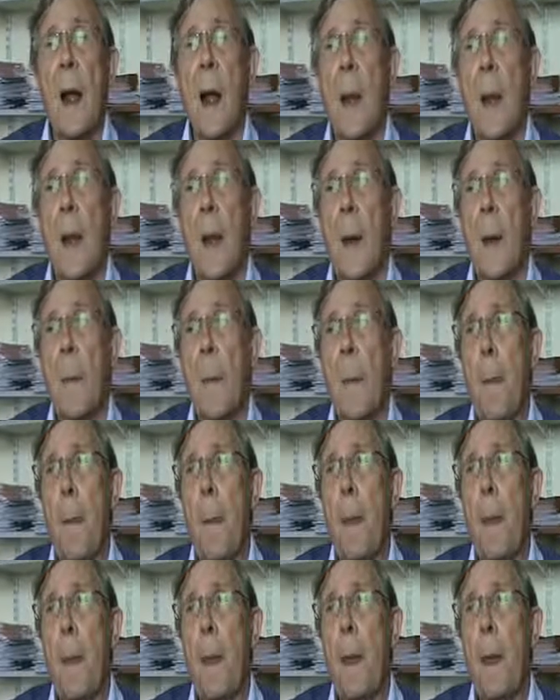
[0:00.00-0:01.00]

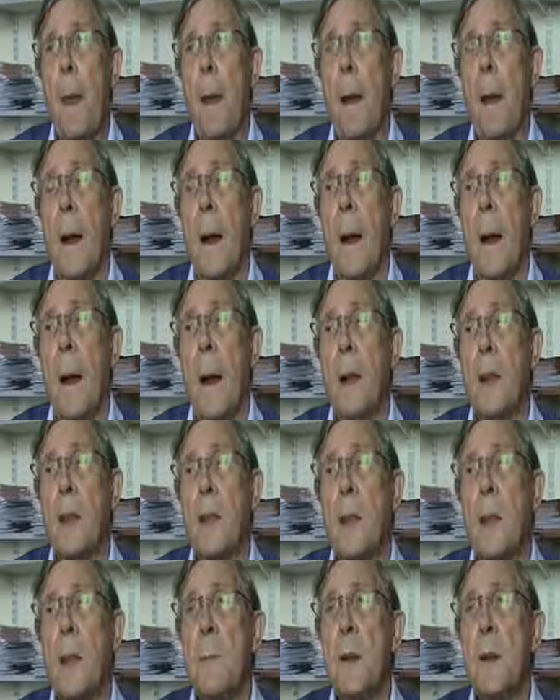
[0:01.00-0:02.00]
And
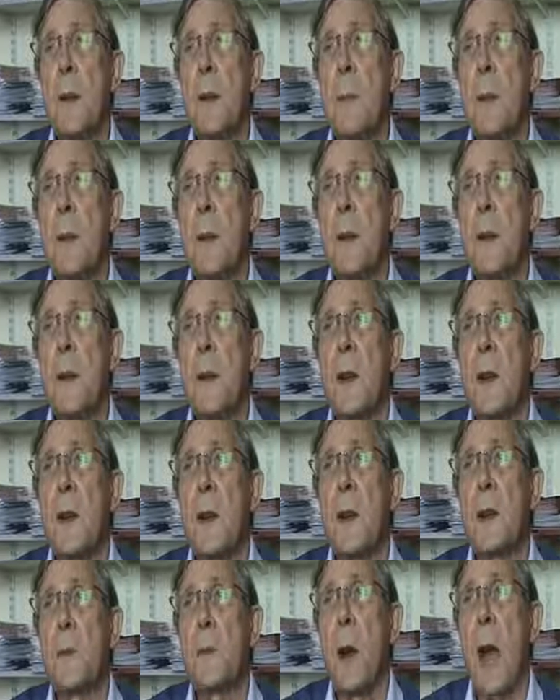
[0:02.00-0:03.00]
it seems to me that it
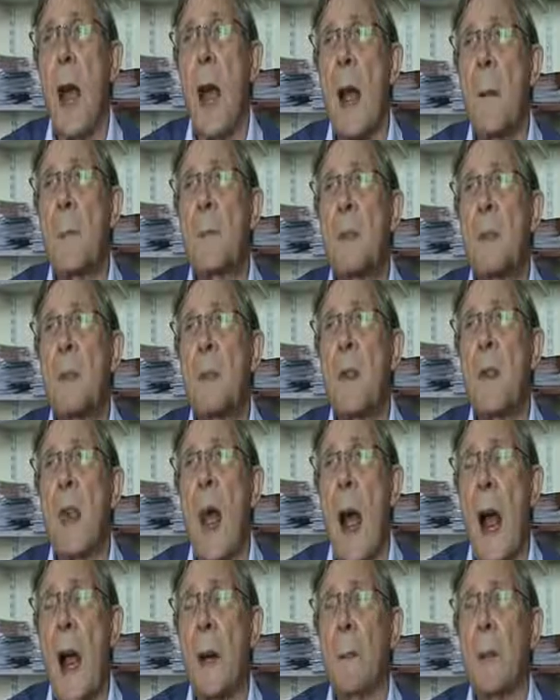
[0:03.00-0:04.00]
is perhaps
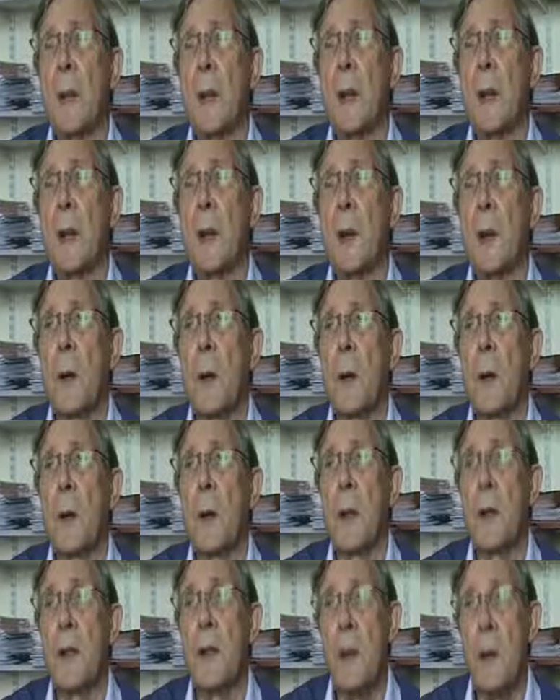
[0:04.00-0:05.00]
that particular
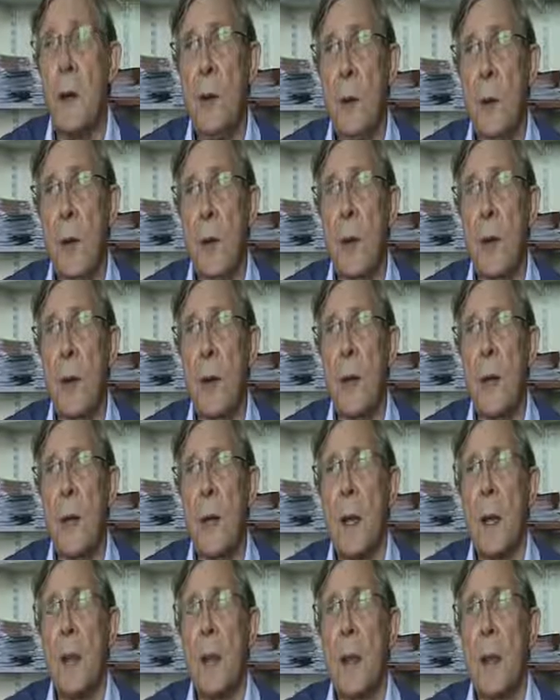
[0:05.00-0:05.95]
criterion